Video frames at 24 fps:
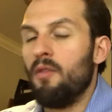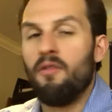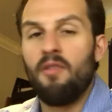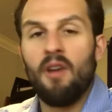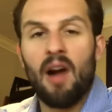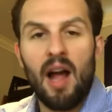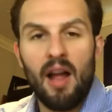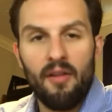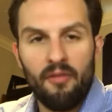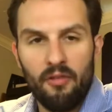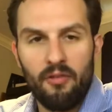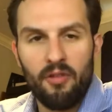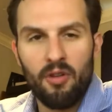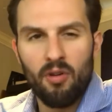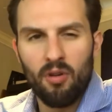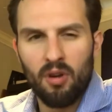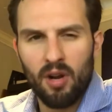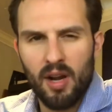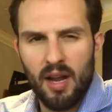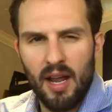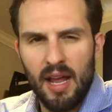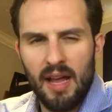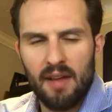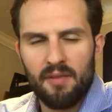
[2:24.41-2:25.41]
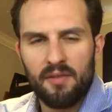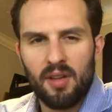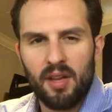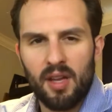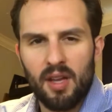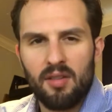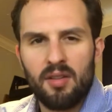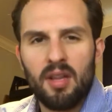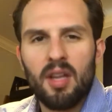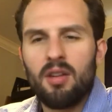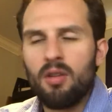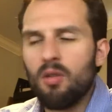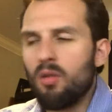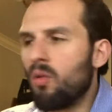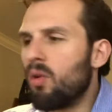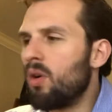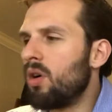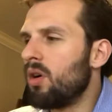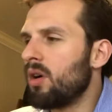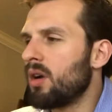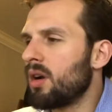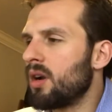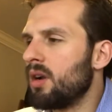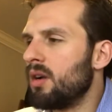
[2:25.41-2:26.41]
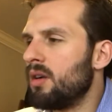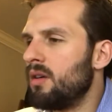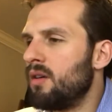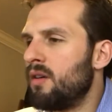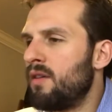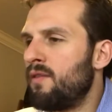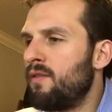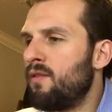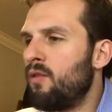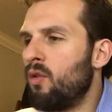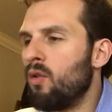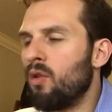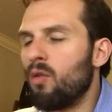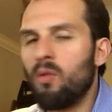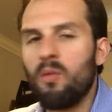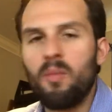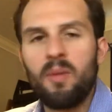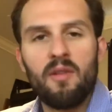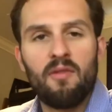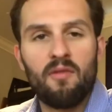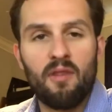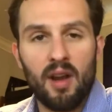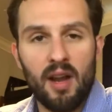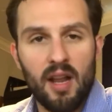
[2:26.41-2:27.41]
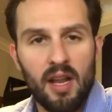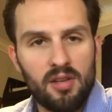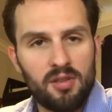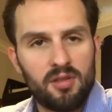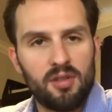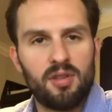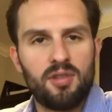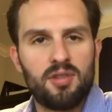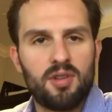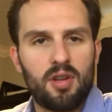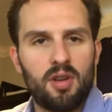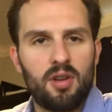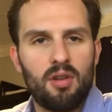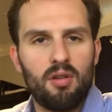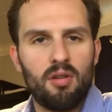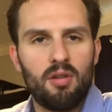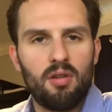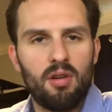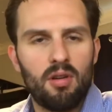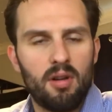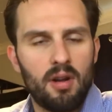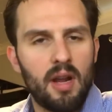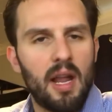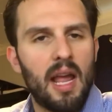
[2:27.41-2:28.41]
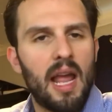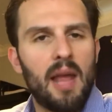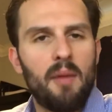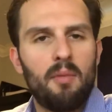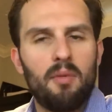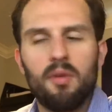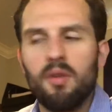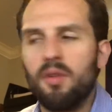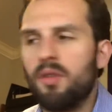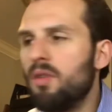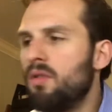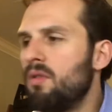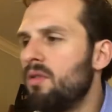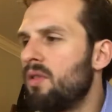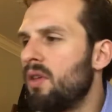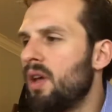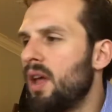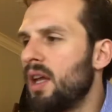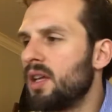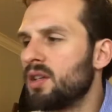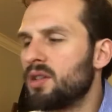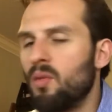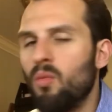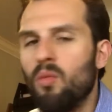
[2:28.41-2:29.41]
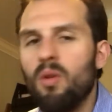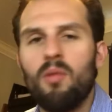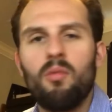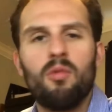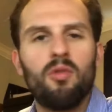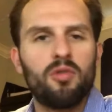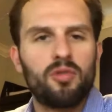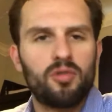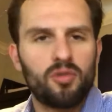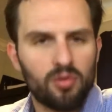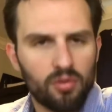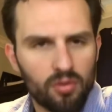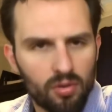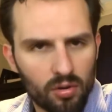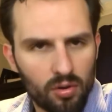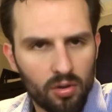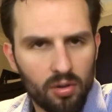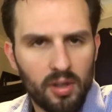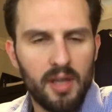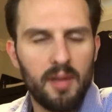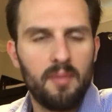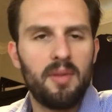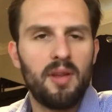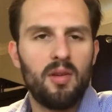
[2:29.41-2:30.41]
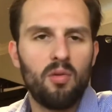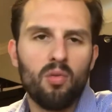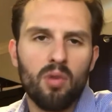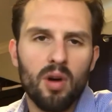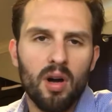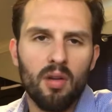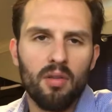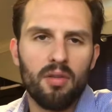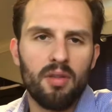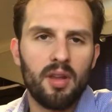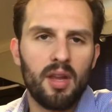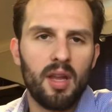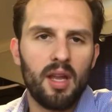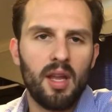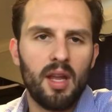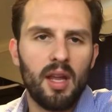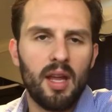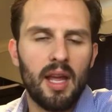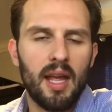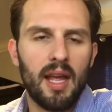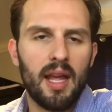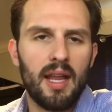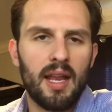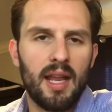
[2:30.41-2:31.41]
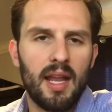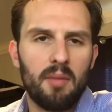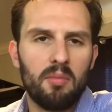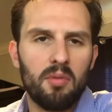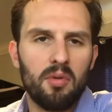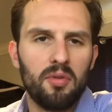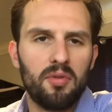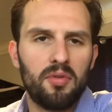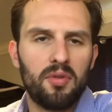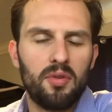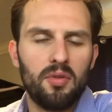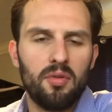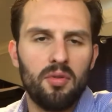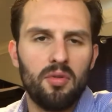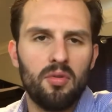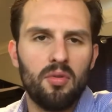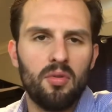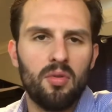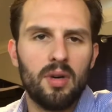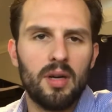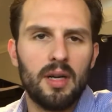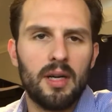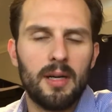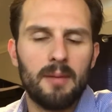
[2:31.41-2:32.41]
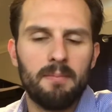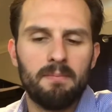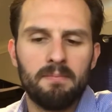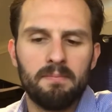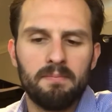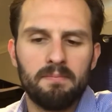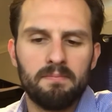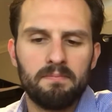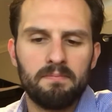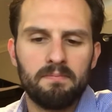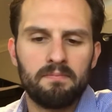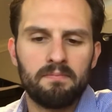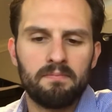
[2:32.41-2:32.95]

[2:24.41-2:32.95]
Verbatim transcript: Five of you are going to have to continue to work. Four will be financially secure, able to do things, and one will truly be wealthy and able to um,